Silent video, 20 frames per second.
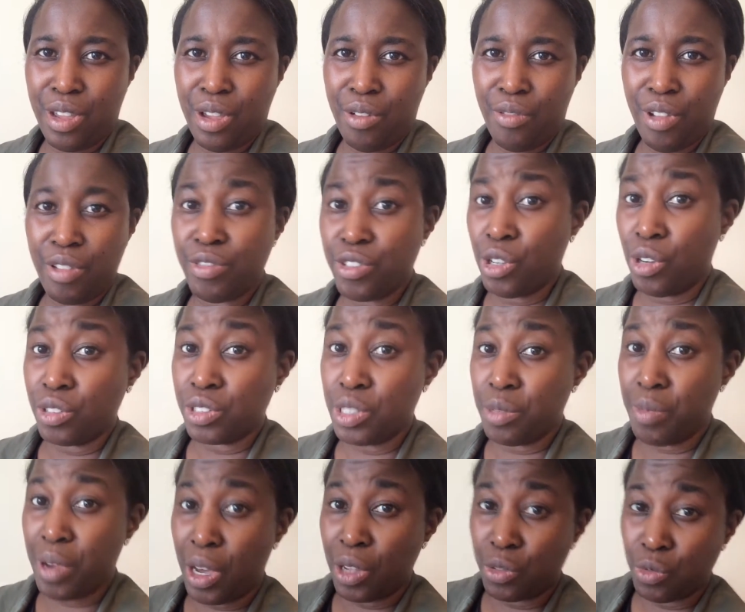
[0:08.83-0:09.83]
We've talked
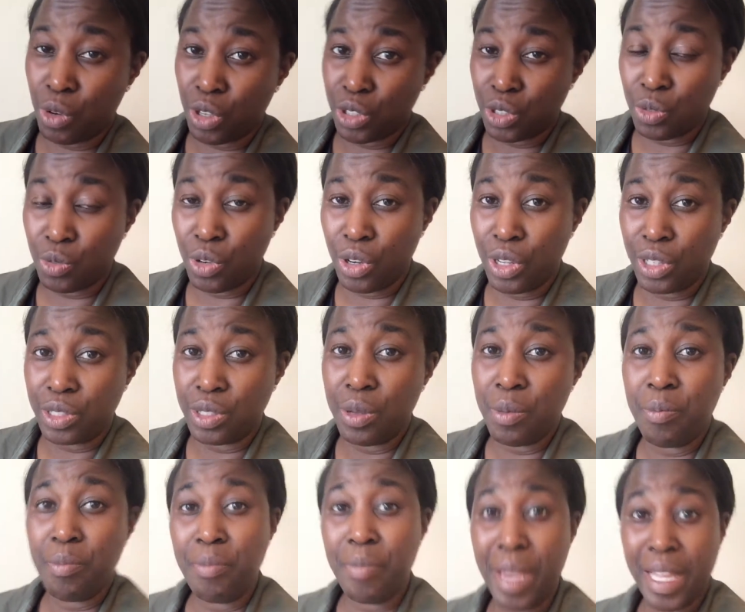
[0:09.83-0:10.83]
about what the word
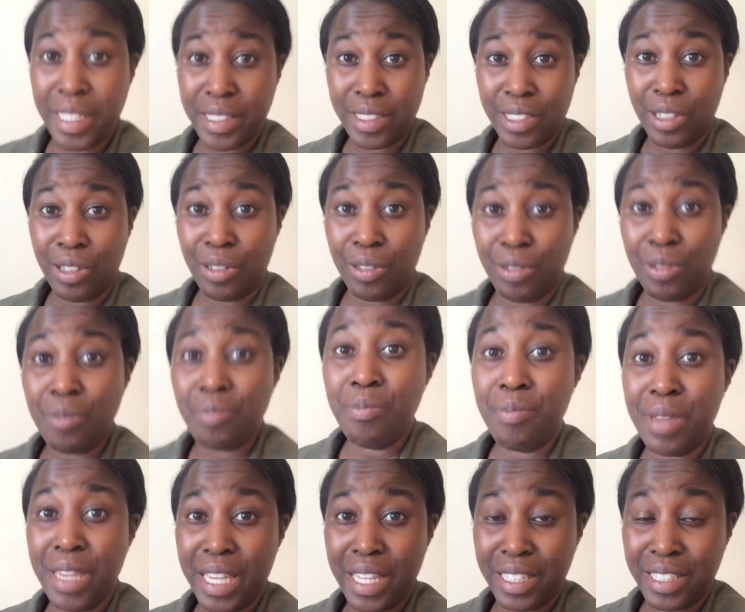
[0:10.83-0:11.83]
mental
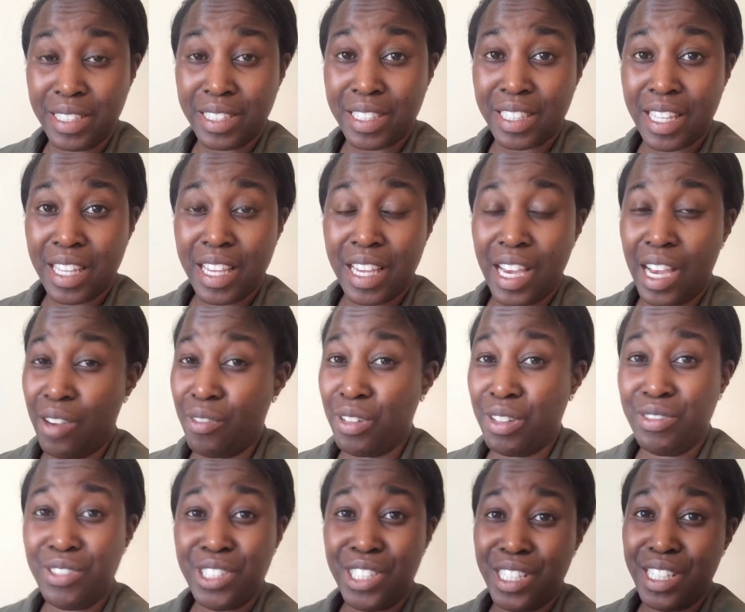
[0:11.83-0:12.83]
means, and
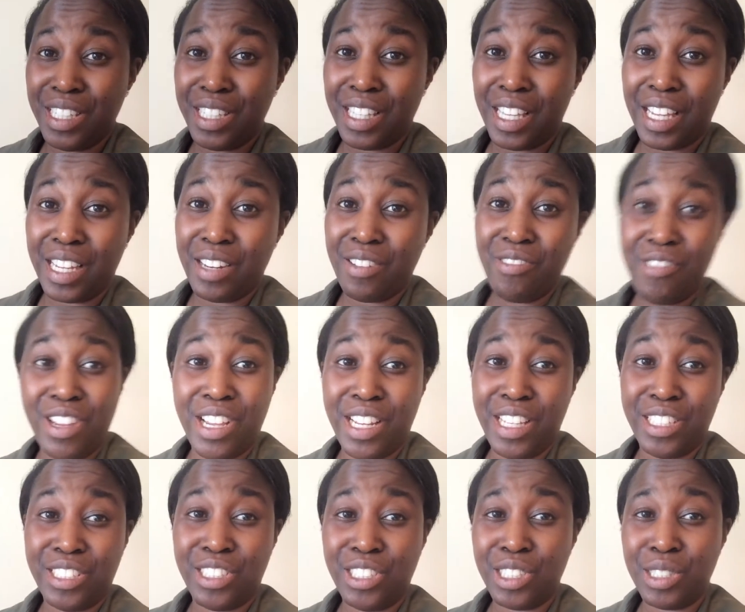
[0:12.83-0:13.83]
we've seen that really
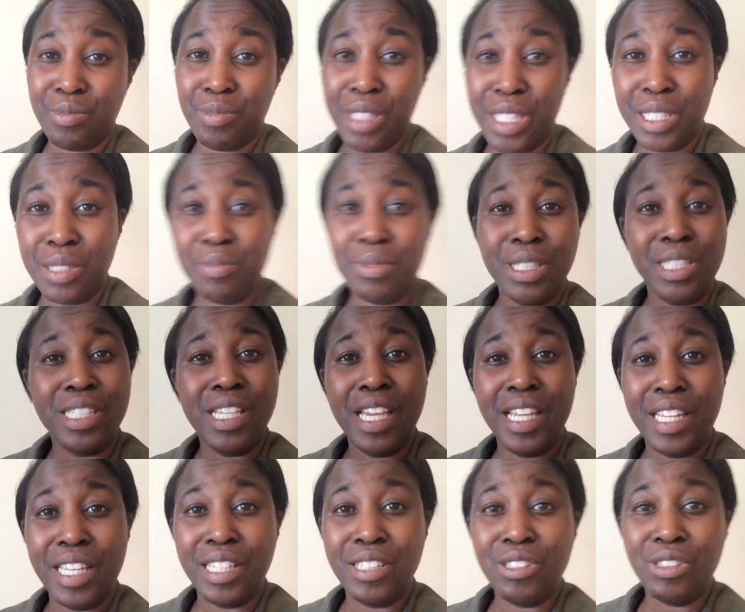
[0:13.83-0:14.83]
it just means
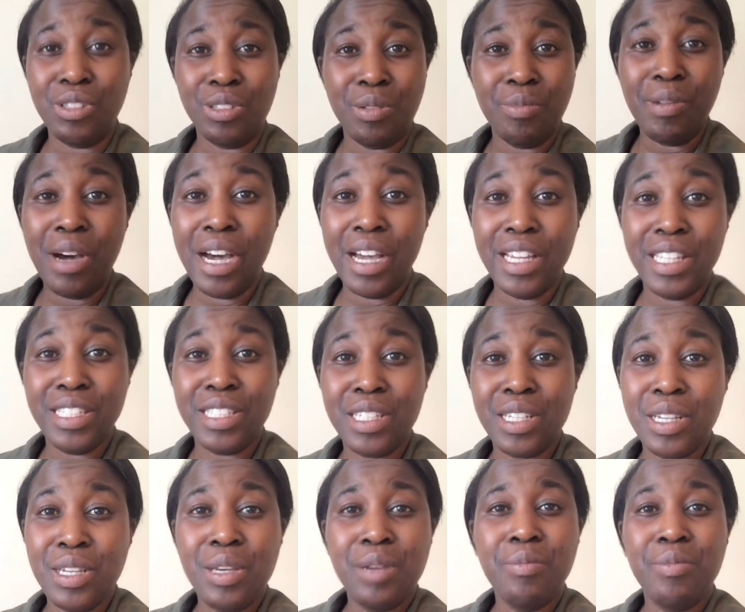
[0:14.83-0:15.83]
pertaining to the mind,
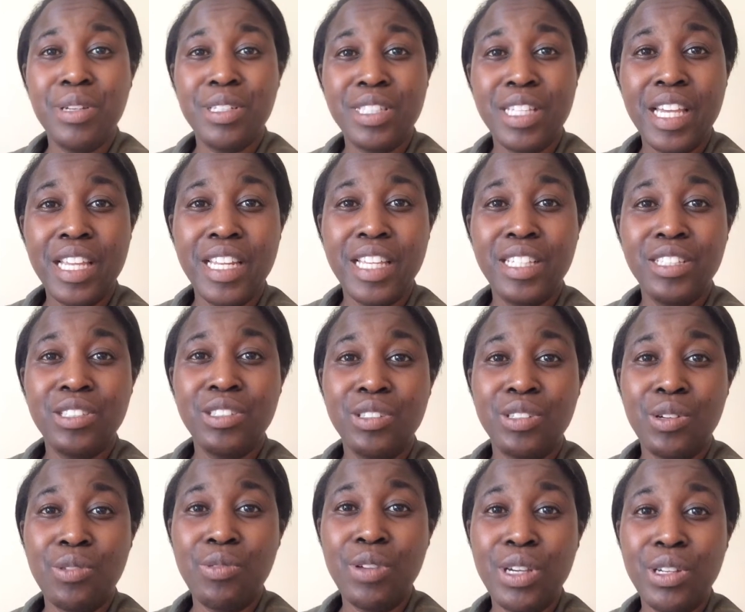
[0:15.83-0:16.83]
pertaining to
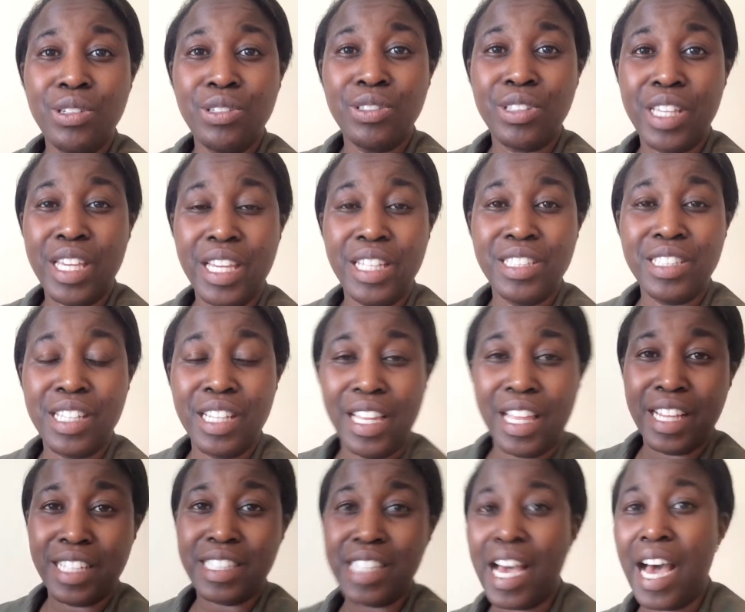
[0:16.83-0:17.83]
the will, the
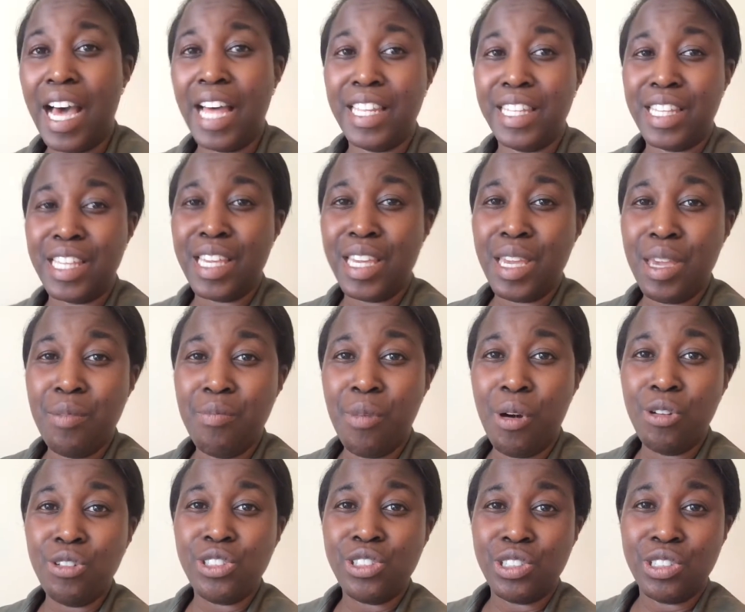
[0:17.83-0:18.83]
intellect, and the
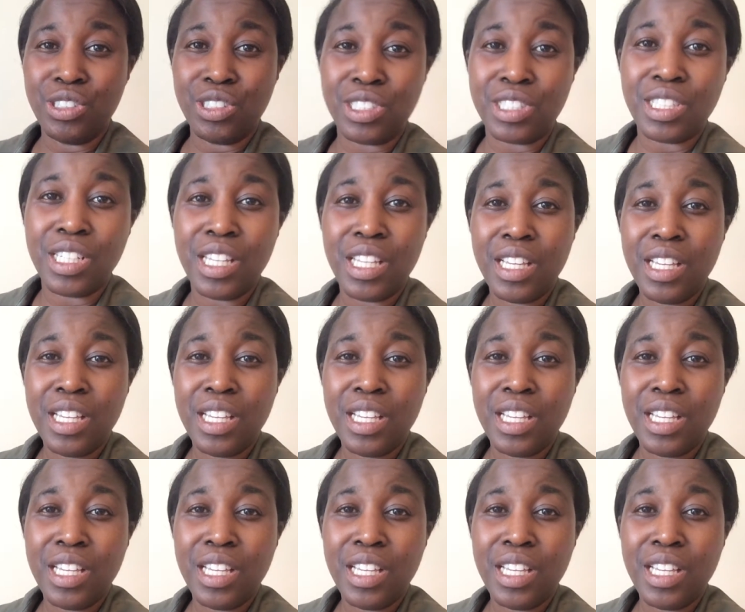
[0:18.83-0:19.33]
emotions.